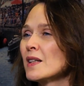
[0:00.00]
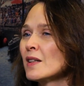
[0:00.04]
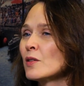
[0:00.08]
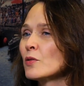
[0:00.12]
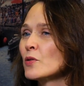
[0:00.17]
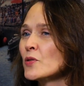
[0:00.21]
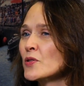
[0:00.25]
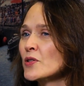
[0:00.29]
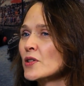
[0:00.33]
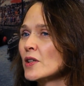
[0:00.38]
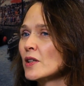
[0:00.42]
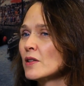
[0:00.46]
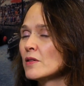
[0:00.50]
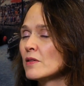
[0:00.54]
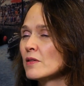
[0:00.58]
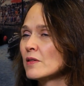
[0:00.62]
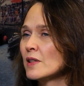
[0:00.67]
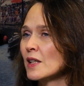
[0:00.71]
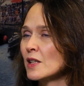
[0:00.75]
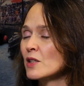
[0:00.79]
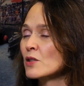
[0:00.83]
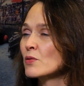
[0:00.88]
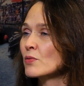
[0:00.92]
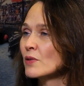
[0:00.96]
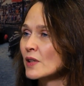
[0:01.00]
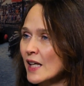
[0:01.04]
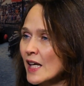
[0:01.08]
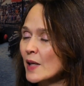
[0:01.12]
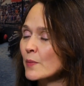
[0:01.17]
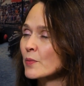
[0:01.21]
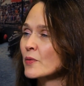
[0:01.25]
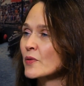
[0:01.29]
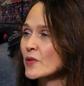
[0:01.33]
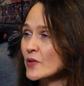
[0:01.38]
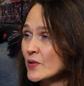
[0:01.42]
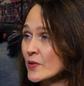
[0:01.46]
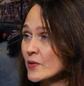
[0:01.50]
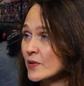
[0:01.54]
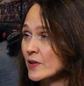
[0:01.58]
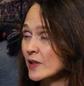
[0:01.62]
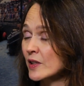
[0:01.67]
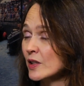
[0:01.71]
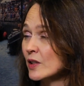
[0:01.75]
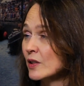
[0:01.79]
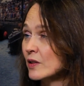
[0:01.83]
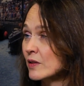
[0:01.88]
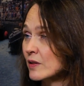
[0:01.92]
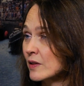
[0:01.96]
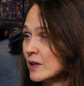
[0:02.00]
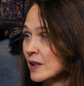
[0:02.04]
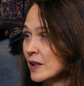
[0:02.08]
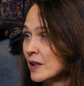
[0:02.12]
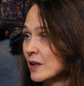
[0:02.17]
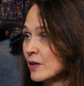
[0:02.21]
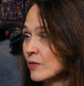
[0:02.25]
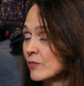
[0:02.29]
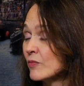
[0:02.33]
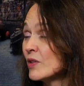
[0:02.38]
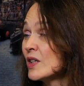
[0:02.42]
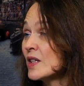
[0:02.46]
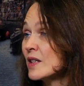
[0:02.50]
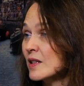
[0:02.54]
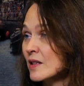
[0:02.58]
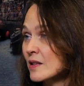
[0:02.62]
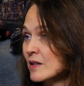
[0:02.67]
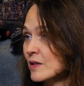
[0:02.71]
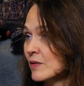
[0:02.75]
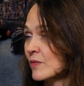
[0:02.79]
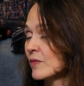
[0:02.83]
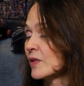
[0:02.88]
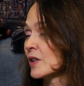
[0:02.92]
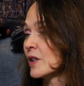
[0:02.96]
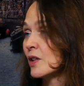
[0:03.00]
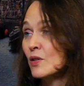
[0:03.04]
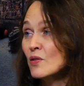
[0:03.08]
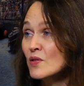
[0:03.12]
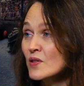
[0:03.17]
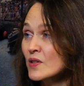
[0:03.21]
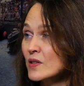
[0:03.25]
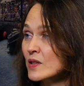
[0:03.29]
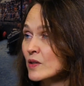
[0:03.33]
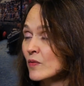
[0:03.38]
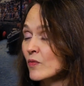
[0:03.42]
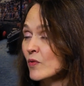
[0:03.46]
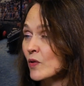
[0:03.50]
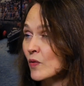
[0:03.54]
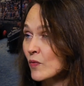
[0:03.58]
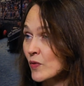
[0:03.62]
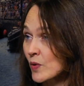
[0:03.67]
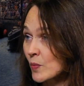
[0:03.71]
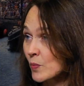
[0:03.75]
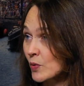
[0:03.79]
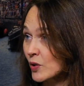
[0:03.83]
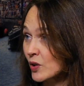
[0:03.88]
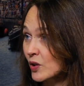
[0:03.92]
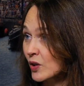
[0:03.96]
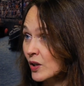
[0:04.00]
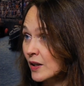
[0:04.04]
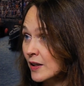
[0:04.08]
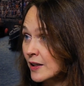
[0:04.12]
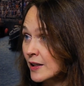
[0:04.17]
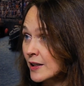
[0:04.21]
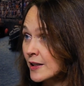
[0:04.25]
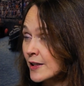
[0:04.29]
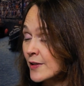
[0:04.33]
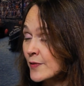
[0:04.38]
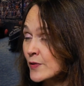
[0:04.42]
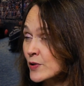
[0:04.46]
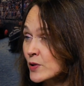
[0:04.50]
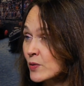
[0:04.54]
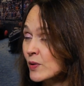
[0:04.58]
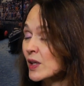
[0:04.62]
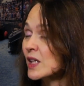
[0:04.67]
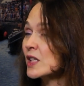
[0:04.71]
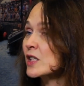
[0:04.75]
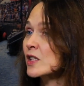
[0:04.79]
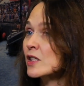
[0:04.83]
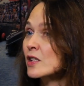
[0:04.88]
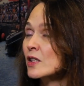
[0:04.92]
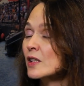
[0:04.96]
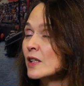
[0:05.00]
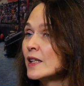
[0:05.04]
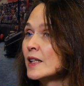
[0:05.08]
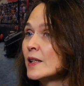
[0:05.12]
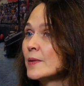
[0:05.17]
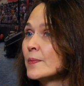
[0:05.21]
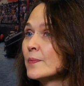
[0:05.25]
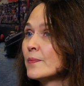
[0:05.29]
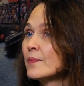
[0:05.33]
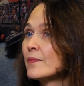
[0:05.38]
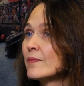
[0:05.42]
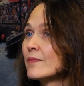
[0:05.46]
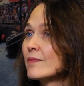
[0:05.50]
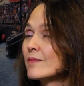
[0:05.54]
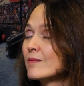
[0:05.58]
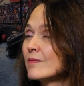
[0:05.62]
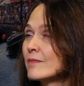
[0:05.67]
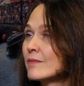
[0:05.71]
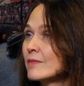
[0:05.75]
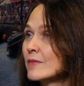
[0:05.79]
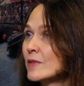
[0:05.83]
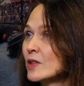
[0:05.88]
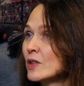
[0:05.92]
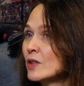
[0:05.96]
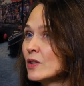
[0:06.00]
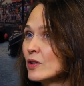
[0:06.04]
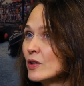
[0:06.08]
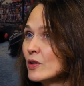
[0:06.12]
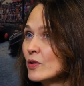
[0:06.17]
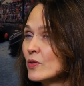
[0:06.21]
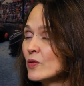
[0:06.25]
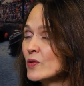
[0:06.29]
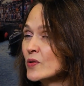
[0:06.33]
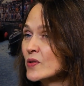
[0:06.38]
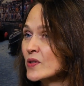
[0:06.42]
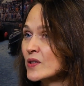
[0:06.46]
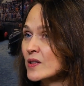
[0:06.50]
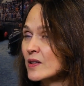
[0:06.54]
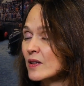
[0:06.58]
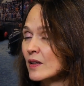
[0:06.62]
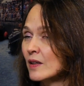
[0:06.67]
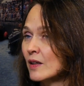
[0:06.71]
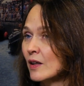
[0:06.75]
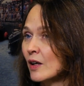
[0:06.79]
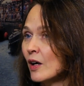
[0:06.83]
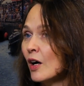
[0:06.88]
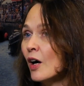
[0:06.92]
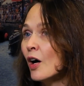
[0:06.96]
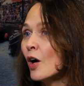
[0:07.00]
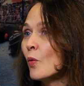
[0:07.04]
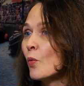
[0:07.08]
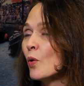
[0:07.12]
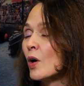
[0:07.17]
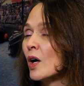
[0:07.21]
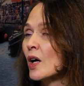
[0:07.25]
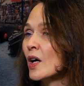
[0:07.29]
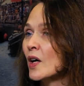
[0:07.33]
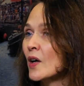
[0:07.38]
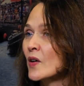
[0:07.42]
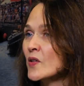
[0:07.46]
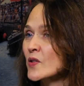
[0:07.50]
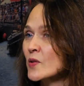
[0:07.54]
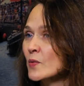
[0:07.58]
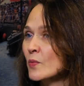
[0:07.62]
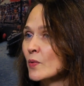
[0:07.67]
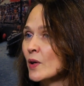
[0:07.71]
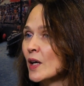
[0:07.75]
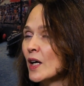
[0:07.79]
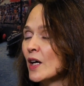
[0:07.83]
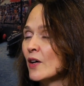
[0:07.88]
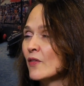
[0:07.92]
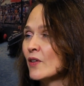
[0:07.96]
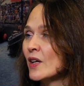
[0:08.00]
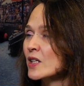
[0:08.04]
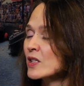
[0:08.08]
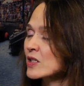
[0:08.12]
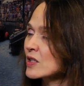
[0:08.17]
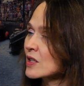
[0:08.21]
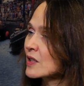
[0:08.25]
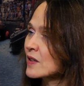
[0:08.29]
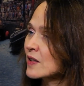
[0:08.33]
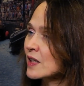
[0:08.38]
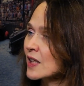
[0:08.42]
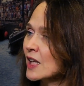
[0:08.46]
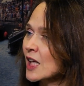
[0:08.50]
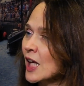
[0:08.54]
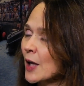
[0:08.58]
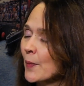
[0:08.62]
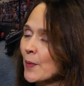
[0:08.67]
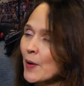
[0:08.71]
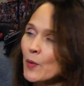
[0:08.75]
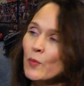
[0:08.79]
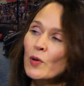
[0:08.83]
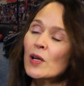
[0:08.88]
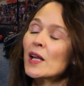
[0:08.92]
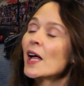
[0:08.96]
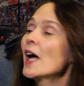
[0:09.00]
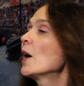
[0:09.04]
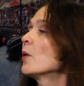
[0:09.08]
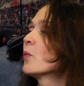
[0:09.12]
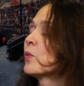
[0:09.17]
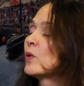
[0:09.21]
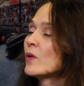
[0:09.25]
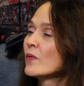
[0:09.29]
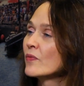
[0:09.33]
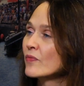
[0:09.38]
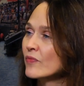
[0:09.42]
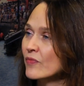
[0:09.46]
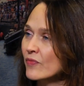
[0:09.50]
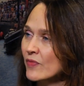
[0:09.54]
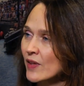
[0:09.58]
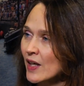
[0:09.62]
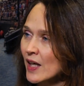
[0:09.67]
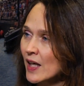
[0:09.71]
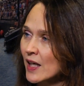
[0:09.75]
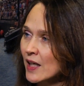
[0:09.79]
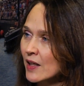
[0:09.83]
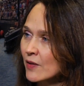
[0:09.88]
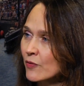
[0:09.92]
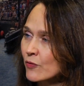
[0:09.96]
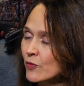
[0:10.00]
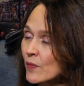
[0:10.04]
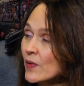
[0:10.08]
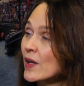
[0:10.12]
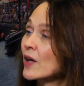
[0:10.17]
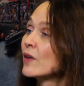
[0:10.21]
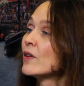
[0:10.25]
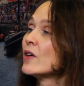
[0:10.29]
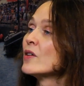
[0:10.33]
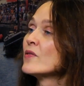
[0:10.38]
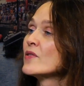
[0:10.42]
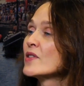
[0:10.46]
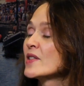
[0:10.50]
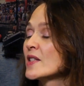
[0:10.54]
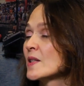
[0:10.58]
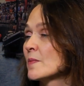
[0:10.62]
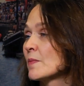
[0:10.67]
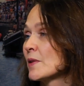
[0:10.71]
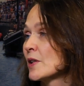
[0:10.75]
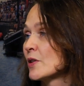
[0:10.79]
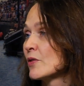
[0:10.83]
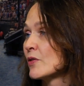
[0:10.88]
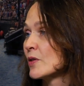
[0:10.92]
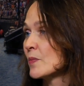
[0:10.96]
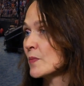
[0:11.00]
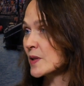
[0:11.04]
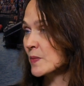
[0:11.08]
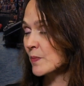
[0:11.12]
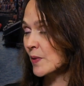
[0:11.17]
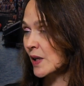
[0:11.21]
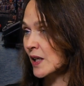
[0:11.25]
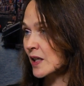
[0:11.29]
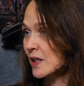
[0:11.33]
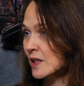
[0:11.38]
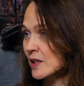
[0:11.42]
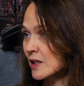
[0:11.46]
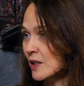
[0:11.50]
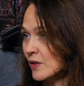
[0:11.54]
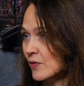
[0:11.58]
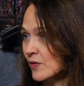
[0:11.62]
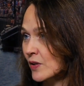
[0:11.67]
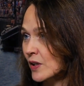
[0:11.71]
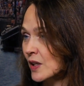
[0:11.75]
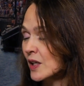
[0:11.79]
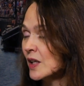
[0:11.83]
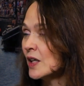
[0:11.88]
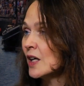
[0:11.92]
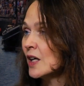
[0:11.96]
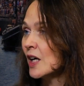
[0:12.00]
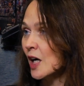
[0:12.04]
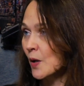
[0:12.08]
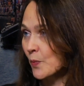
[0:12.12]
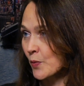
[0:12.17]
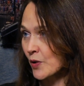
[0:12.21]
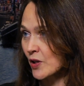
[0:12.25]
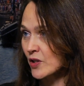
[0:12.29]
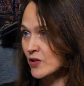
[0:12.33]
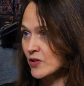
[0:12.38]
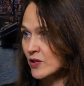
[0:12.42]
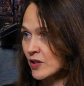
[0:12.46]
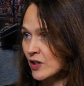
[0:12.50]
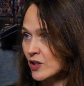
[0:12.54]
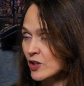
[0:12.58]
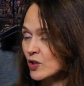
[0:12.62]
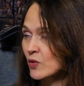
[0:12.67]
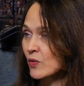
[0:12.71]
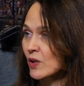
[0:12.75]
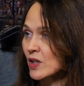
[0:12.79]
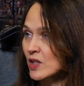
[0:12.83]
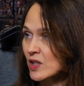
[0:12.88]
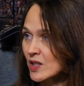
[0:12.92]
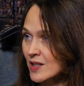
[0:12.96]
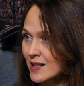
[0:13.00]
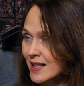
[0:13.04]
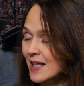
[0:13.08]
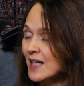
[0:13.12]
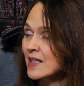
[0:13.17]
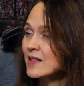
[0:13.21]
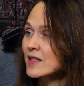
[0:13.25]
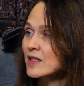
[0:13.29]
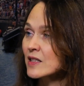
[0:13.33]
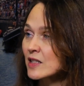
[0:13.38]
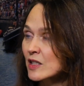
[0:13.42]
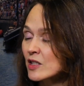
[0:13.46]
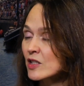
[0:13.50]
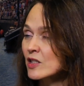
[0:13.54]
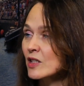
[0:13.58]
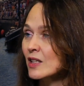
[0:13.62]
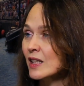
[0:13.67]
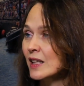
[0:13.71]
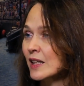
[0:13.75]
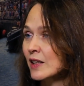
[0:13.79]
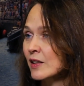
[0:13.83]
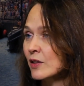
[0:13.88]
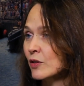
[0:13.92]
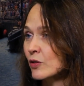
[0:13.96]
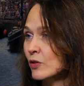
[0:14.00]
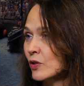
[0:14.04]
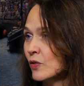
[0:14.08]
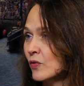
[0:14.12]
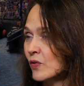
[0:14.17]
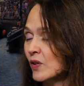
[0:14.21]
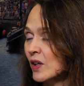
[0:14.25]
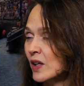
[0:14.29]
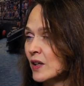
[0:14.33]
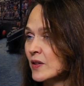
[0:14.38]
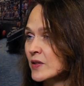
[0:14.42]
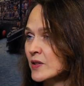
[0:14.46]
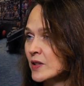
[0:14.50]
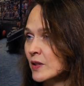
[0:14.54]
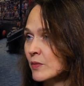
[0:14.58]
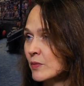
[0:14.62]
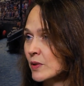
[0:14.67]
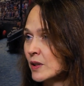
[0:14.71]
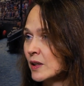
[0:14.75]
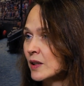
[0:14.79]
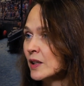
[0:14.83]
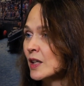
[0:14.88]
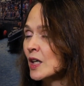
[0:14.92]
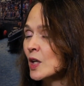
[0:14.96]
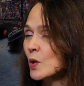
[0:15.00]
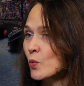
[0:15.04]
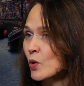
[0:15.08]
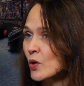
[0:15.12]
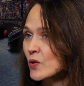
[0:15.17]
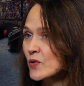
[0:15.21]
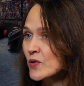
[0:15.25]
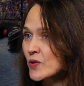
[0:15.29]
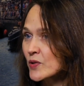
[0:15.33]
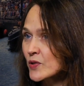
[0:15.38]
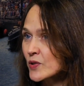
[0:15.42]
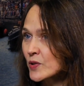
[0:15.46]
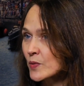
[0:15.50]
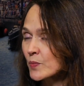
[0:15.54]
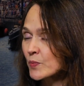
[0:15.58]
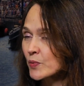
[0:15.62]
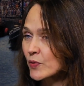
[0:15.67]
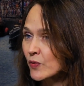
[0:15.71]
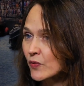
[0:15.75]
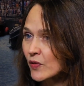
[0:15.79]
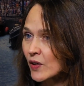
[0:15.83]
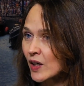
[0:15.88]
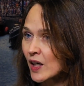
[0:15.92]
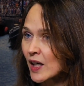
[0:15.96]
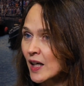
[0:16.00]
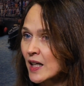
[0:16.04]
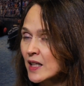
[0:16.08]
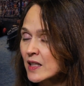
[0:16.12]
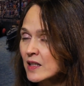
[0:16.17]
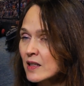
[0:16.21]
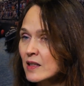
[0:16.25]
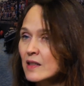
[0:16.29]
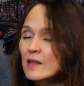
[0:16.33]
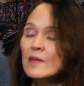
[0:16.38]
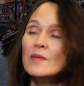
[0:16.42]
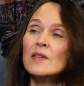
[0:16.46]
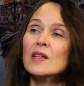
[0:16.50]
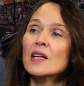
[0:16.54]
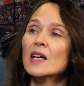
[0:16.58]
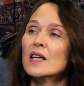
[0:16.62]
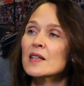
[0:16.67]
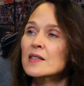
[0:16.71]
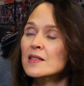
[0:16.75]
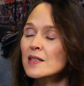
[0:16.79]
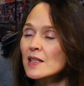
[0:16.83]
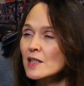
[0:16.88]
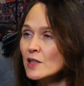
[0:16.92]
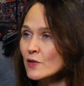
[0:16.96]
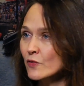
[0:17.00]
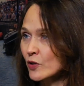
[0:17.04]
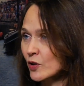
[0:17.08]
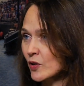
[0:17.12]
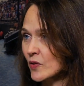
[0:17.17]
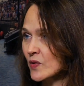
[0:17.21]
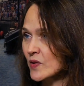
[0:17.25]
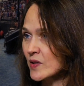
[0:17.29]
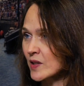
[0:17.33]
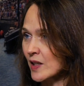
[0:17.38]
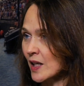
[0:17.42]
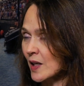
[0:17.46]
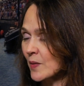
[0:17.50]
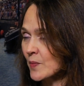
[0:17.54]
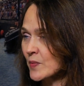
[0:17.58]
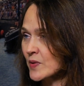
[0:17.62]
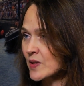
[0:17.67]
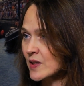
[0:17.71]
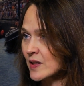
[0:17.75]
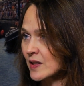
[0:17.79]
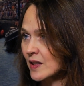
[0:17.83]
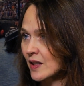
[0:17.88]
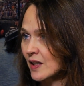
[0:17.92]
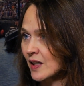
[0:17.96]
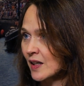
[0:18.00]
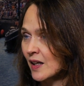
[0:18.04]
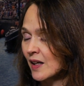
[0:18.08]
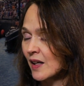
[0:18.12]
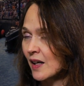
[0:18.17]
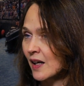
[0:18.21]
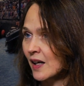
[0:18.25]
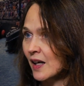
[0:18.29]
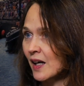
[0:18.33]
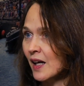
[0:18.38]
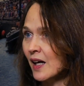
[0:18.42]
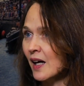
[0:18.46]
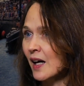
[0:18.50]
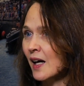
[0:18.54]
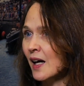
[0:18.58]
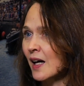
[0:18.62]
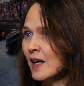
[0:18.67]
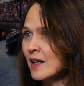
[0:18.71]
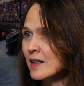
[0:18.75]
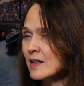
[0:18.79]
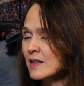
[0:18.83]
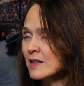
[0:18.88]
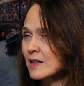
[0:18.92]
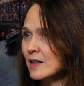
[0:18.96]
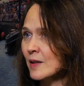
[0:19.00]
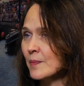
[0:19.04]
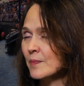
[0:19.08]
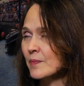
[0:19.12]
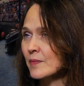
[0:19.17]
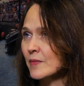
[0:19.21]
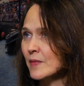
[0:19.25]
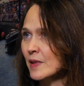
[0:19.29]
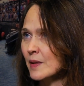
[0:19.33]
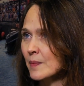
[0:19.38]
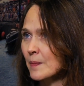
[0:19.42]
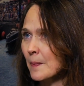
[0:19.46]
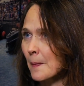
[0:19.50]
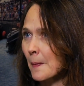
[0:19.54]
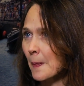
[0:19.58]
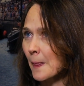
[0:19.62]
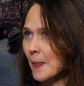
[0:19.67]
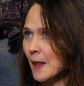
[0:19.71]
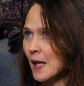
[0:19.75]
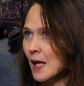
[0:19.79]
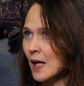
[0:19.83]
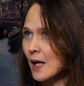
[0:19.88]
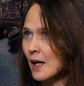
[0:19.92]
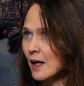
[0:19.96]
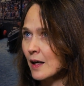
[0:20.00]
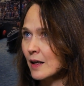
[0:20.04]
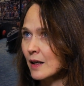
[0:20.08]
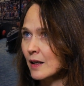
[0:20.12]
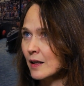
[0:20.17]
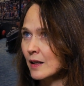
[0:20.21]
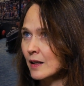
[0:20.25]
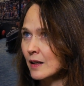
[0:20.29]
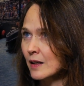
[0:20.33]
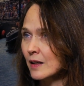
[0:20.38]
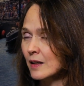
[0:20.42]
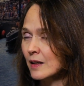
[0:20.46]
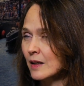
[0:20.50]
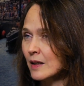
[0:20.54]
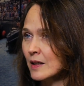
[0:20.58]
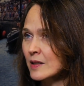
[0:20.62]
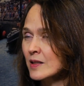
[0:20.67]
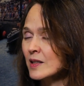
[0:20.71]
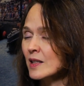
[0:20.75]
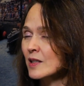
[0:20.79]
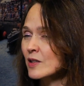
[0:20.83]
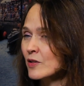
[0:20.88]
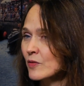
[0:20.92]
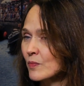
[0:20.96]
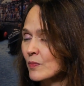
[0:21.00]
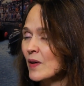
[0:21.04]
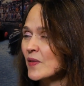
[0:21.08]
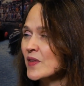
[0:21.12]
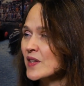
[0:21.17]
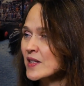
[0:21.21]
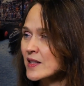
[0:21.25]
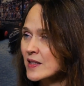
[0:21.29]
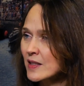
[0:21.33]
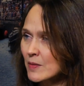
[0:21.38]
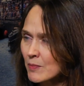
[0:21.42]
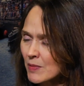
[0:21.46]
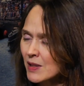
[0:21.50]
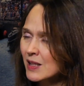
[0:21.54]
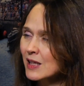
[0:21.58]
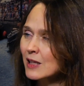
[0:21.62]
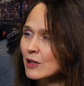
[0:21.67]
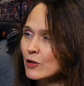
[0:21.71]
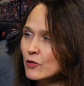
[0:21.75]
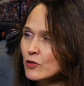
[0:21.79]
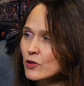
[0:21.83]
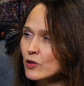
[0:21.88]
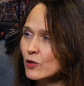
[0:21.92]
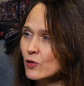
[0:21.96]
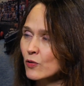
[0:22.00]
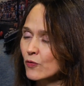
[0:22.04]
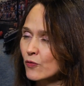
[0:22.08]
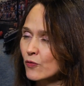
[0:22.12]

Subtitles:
also then to enable the readers and the users of the book to actually use our work as a way of actually thinking about, well, how would they, from their own disciplinary perspective, approach those questions as a digital ethnographer. So we wanted to provide a set of concepts and a set of methods and a methodological